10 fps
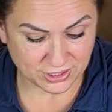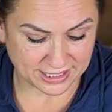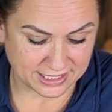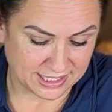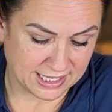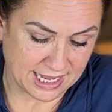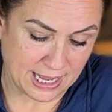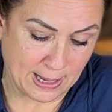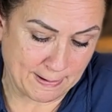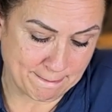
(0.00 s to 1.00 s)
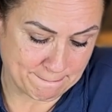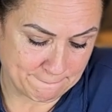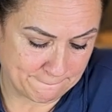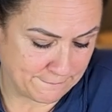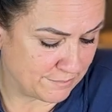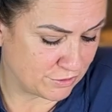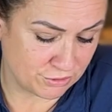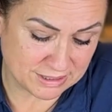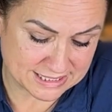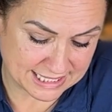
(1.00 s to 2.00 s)
it. Um,
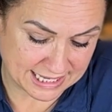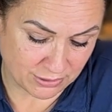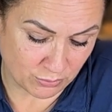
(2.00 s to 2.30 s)
crudite